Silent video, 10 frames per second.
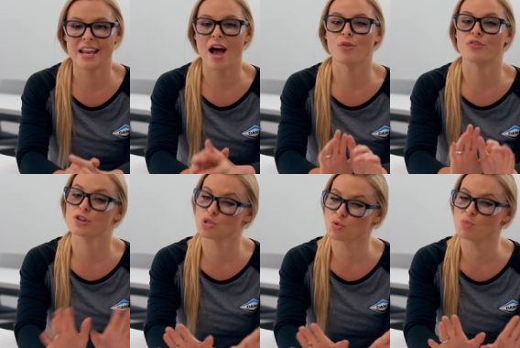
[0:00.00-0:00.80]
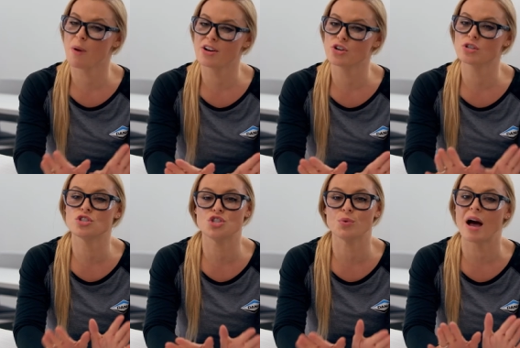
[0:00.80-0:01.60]
Now, first
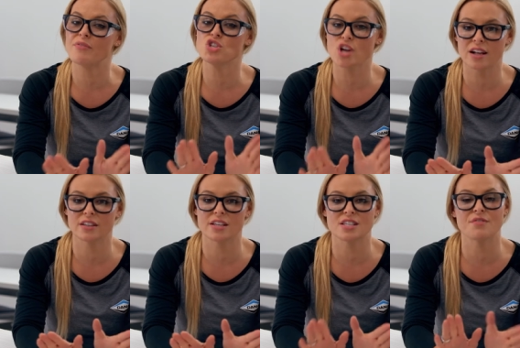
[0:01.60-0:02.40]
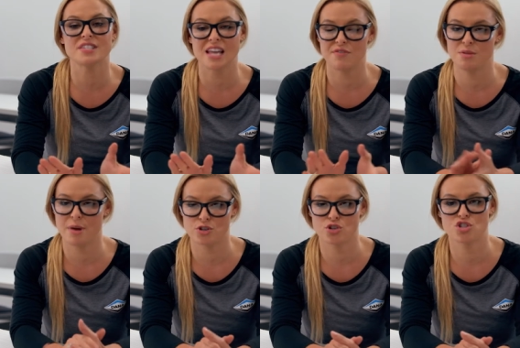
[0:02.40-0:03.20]
responders do have a checklist of safety
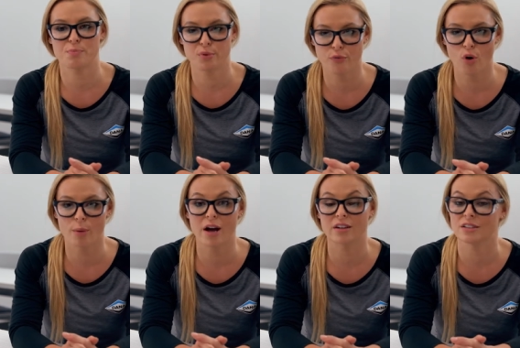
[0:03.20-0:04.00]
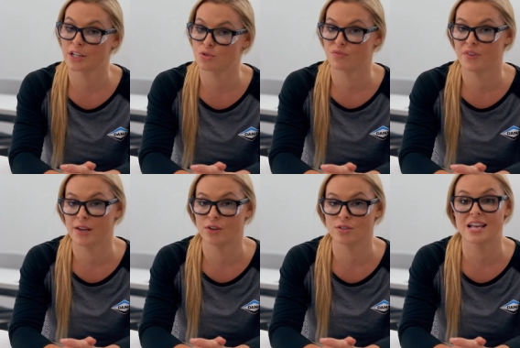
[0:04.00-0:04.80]
measures to perform on electric
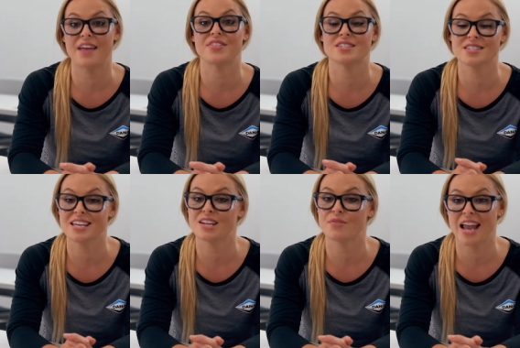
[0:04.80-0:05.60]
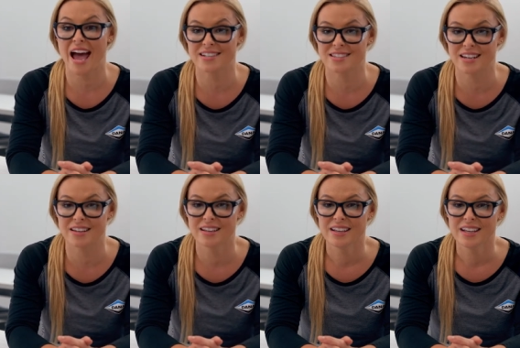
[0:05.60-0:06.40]
vehicles at the scene of an accident.
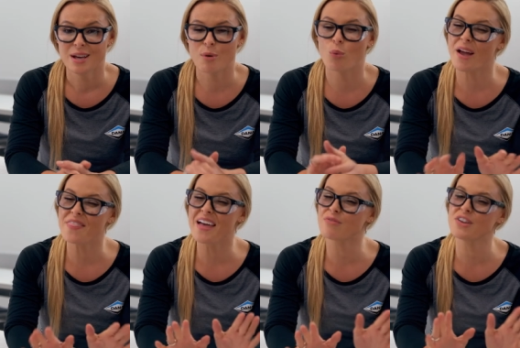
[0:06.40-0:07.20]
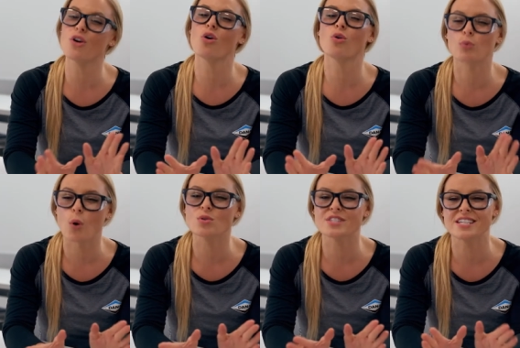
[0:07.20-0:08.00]
But when that vehicle
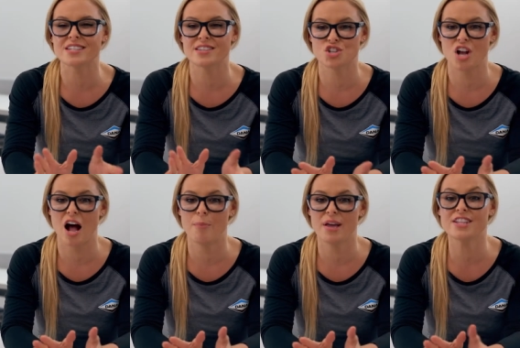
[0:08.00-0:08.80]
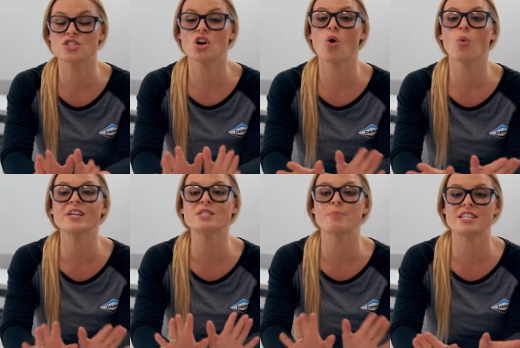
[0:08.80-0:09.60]
rolls into the shop, it's
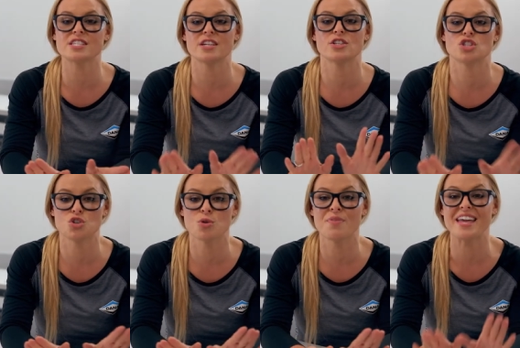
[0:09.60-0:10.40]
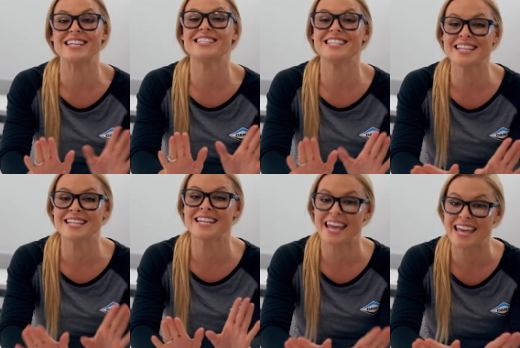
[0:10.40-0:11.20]
always best to assume they
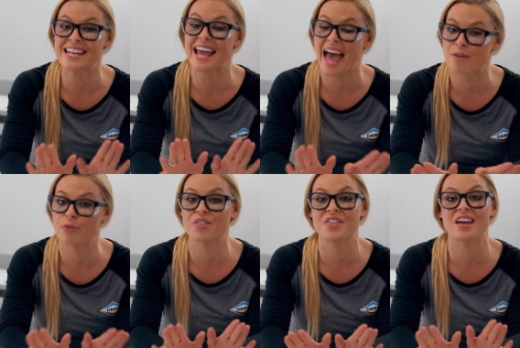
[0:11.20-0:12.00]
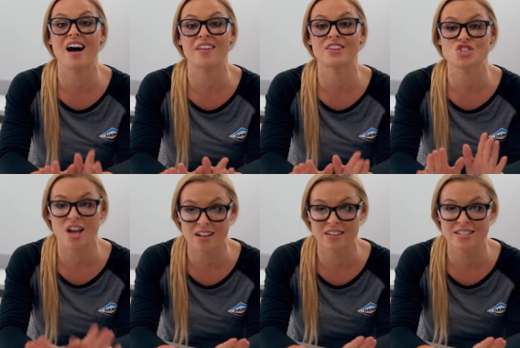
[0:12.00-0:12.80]
didn't hit everything on the
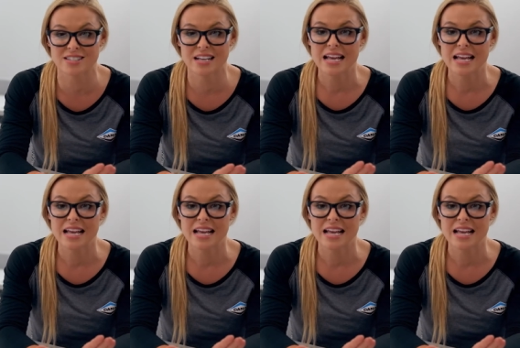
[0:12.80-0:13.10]
checklist.